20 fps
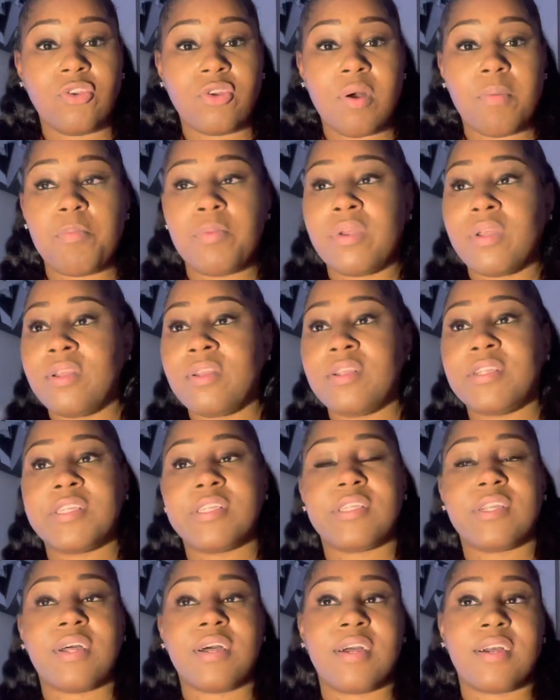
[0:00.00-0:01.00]
I'm
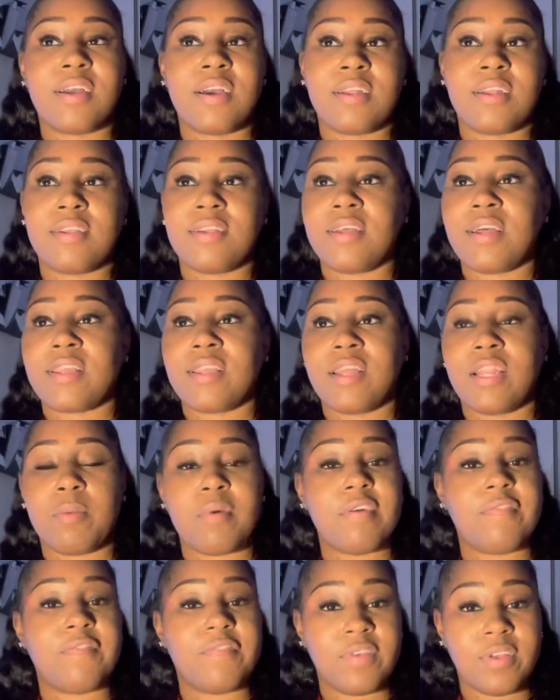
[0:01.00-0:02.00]
pissed, I get in
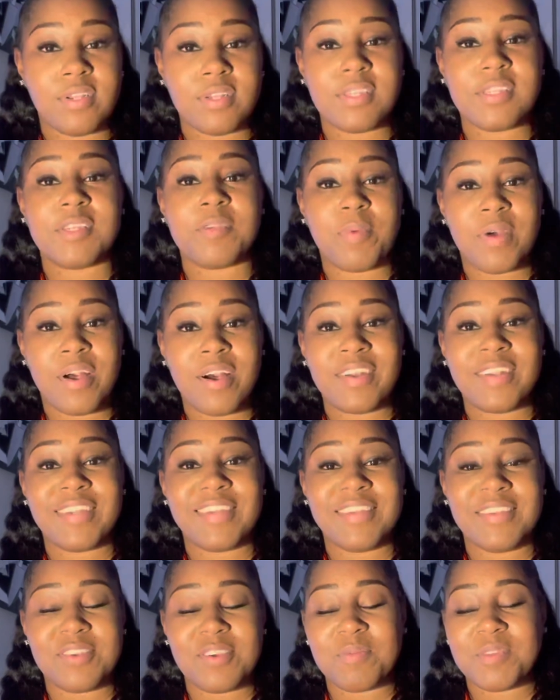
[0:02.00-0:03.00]
my feelings about it,
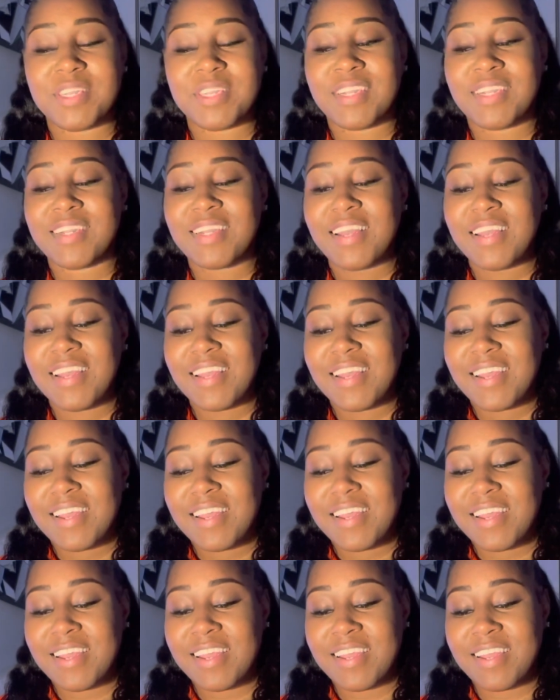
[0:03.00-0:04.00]
what I'm saying,
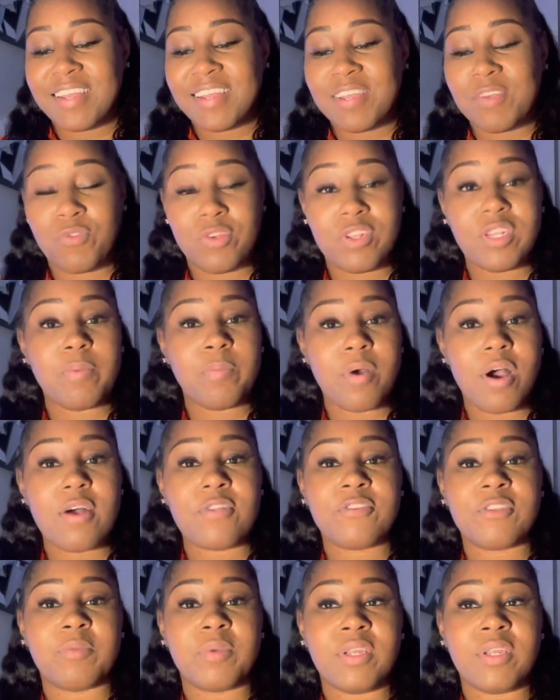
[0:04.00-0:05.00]
and it really
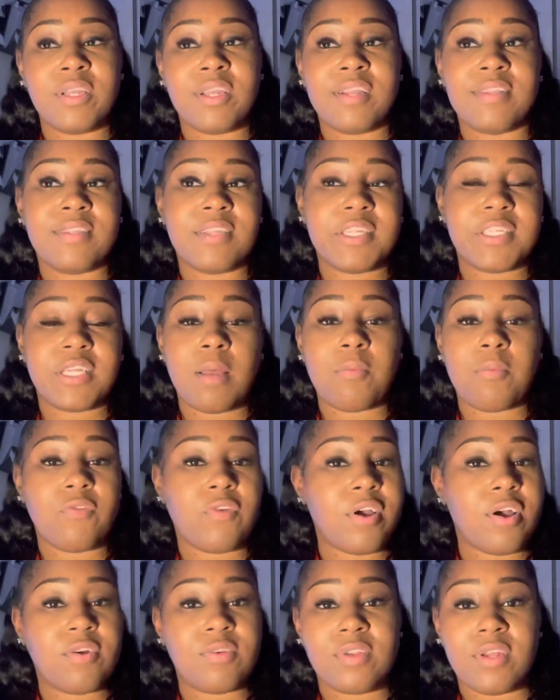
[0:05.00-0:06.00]
bothers me. And this time
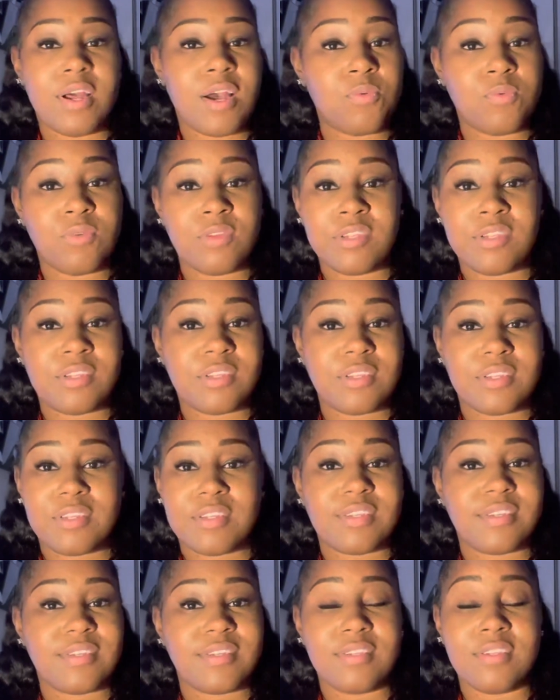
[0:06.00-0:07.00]
around I was
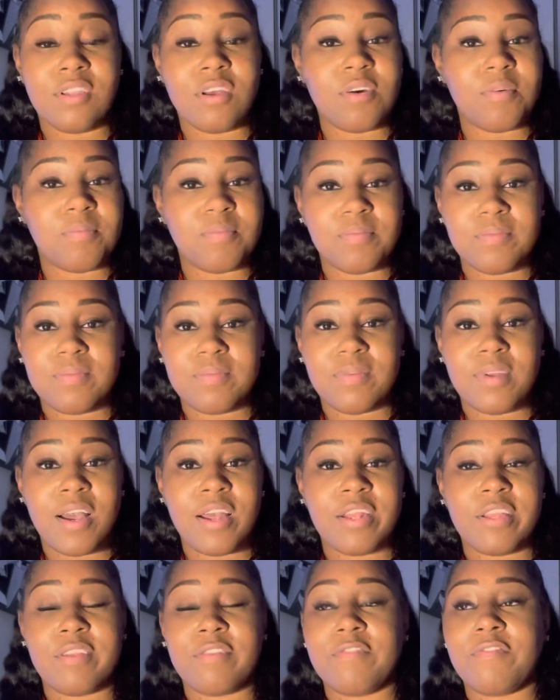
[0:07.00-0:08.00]
numb. I
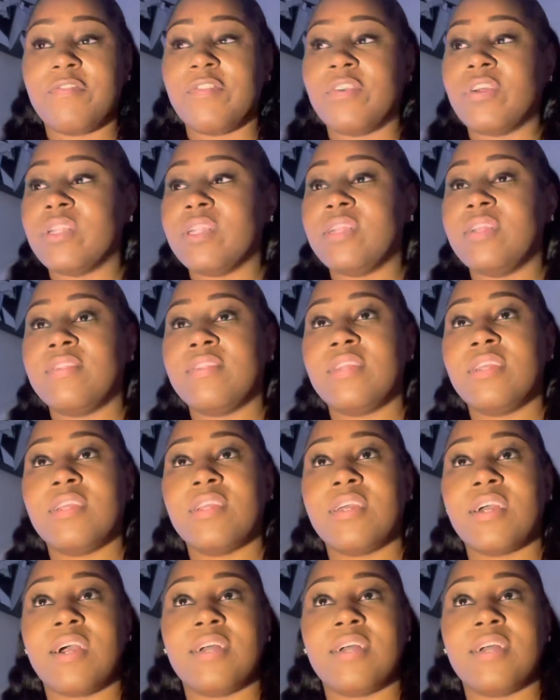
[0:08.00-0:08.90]
didn't feel anything.